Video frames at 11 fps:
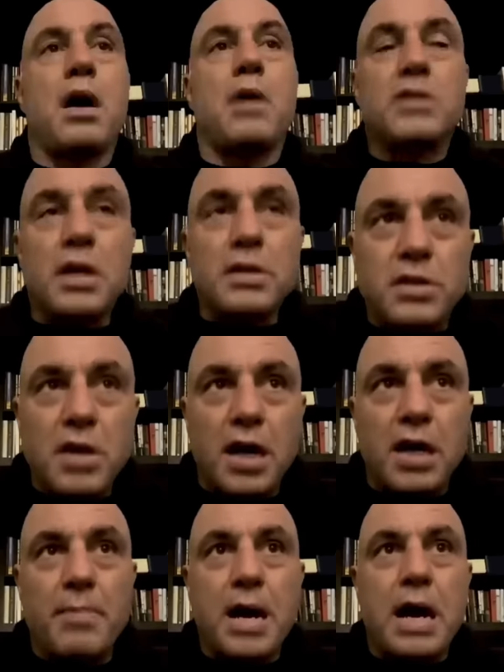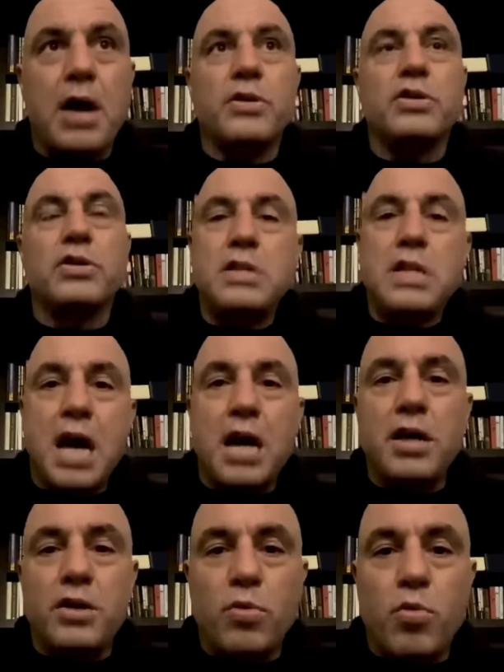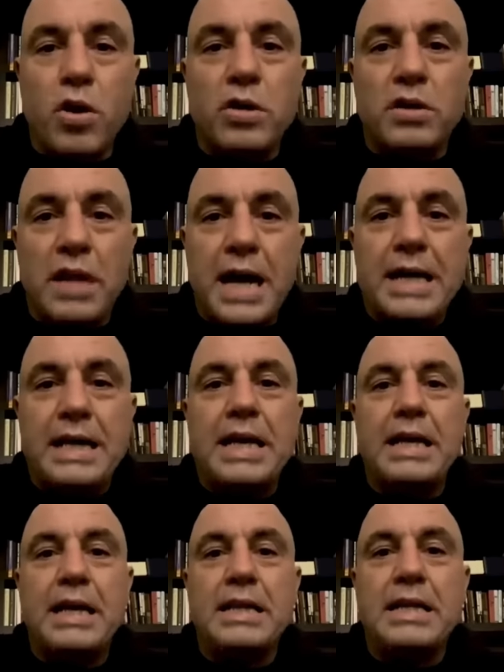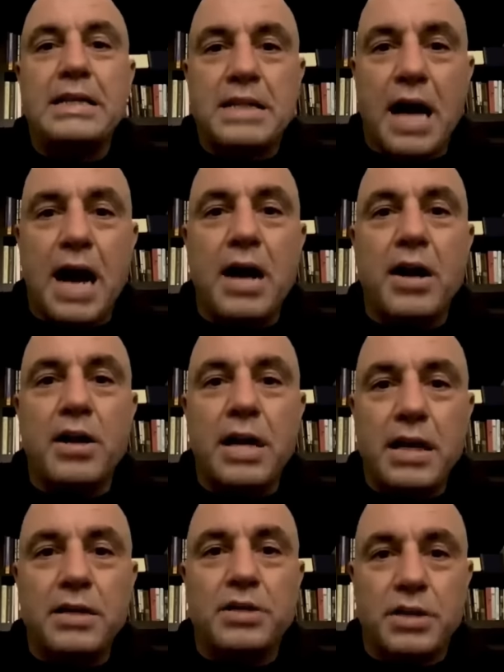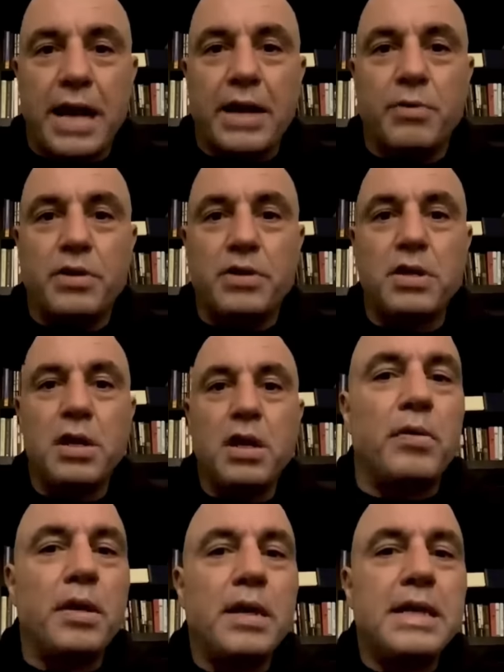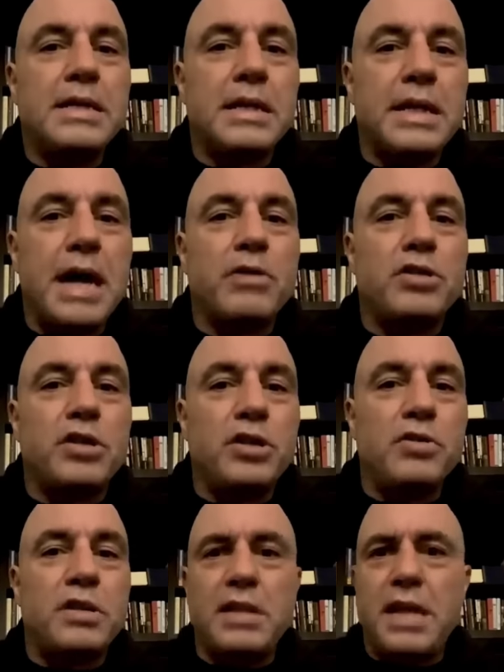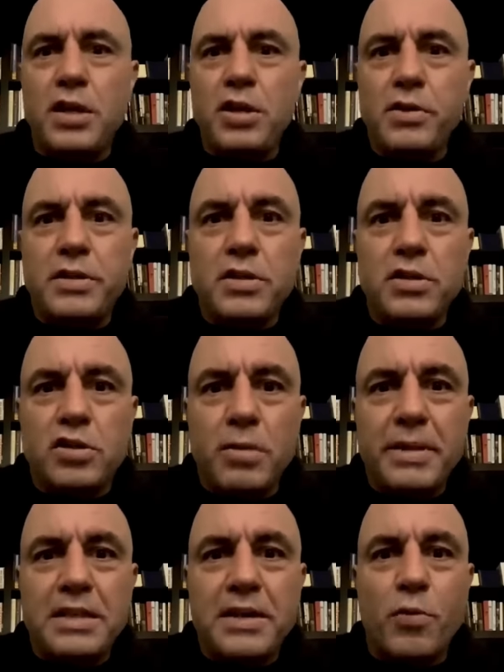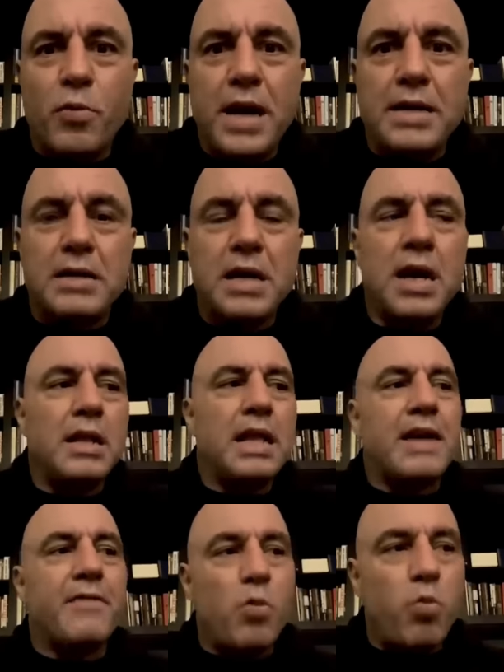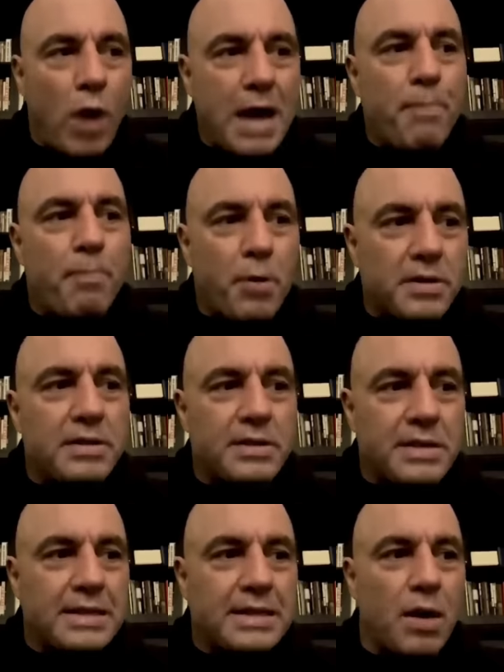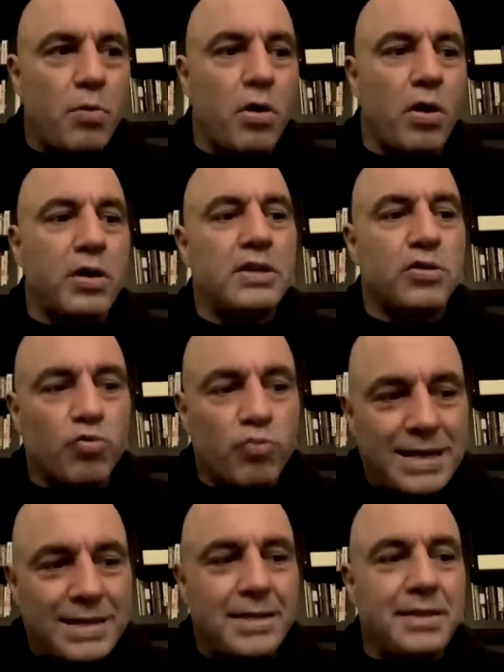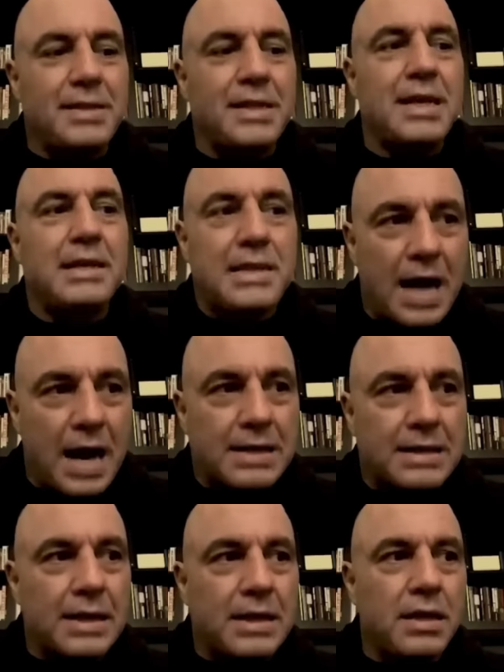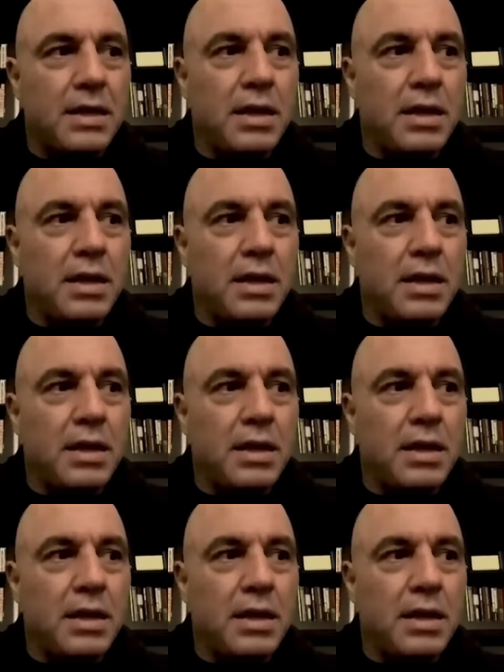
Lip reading: I was also talking about how there's not another word like it in the entire English language is allowed to use it, and they can use it in so many different ways. Like if a white person says that word, it's racist and toxic,